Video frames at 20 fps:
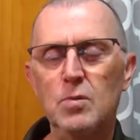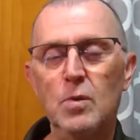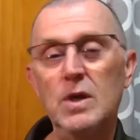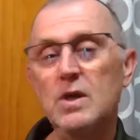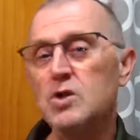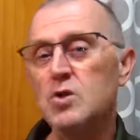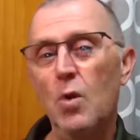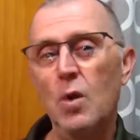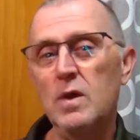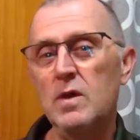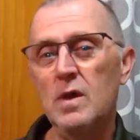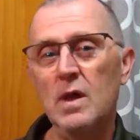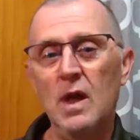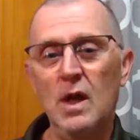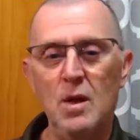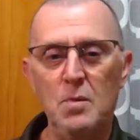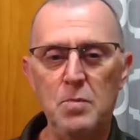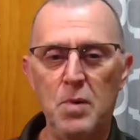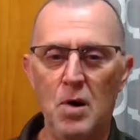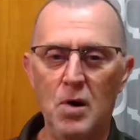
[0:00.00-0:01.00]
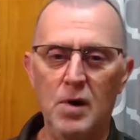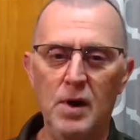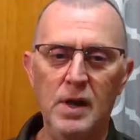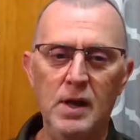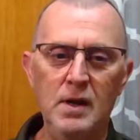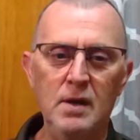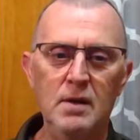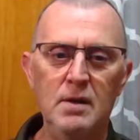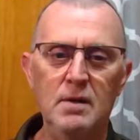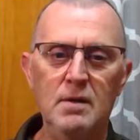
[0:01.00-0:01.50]
rejoicing at a party.
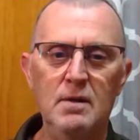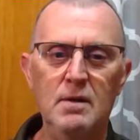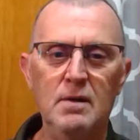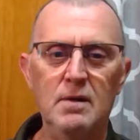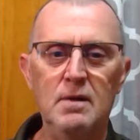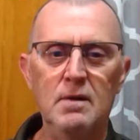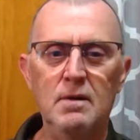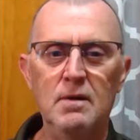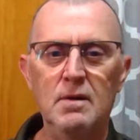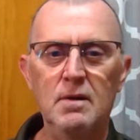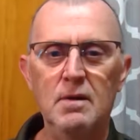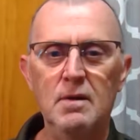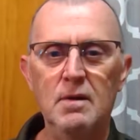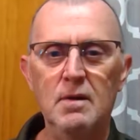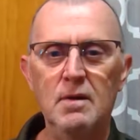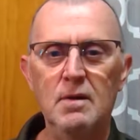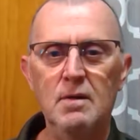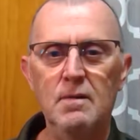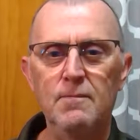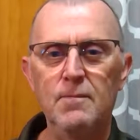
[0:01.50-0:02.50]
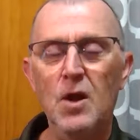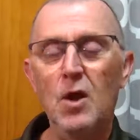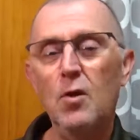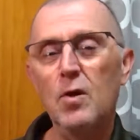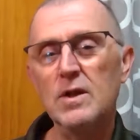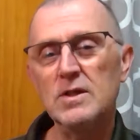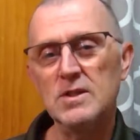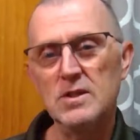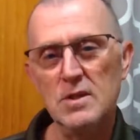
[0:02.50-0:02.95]
There is